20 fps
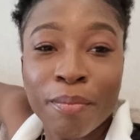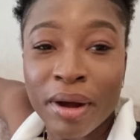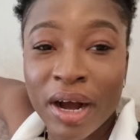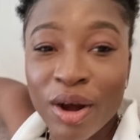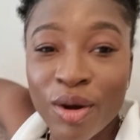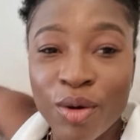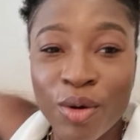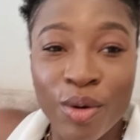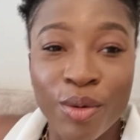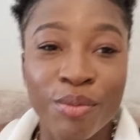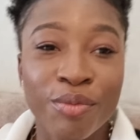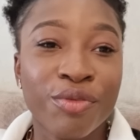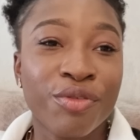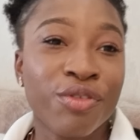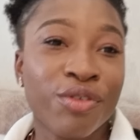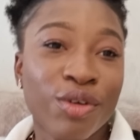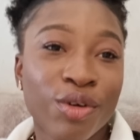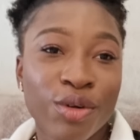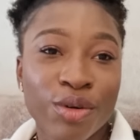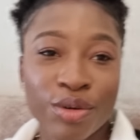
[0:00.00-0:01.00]
back home
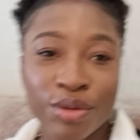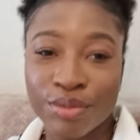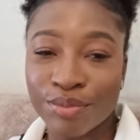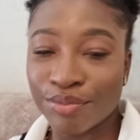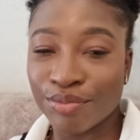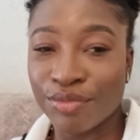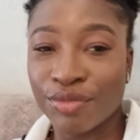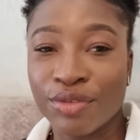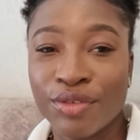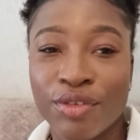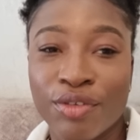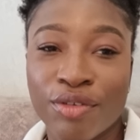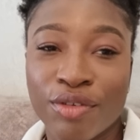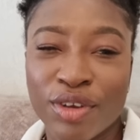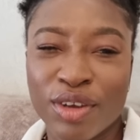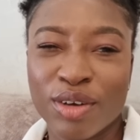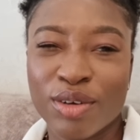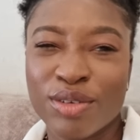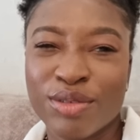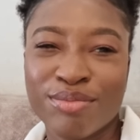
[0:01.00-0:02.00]
few
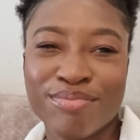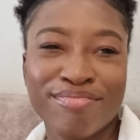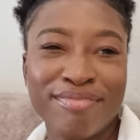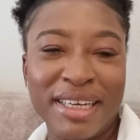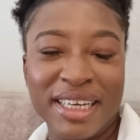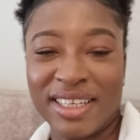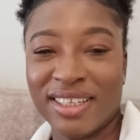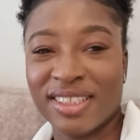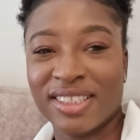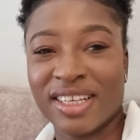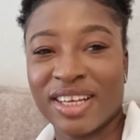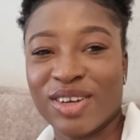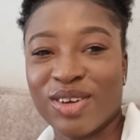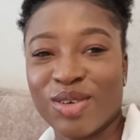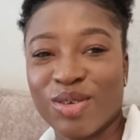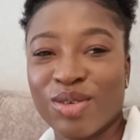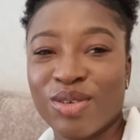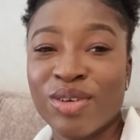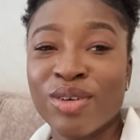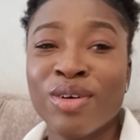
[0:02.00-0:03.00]
few minutes
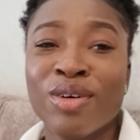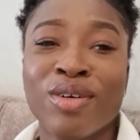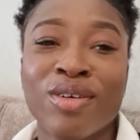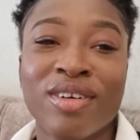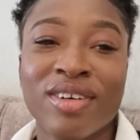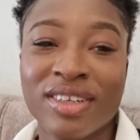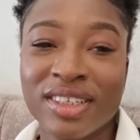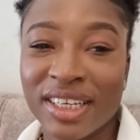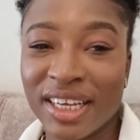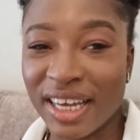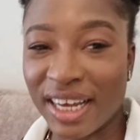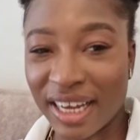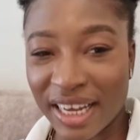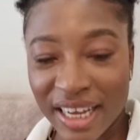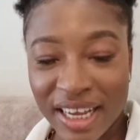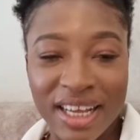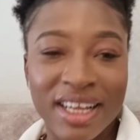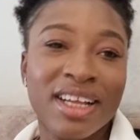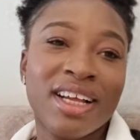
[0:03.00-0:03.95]
ago yeah